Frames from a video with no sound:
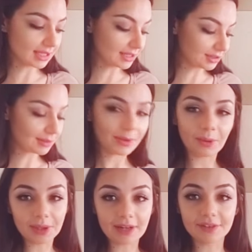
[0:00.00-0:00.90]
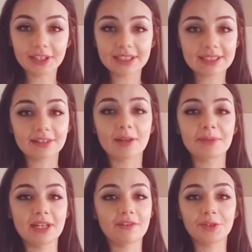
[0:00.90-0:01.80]
disaster but whatever it's still
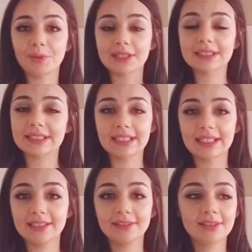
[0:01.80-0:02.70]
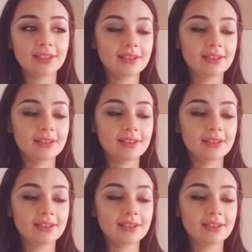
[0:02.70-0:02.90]
up there if you want to see it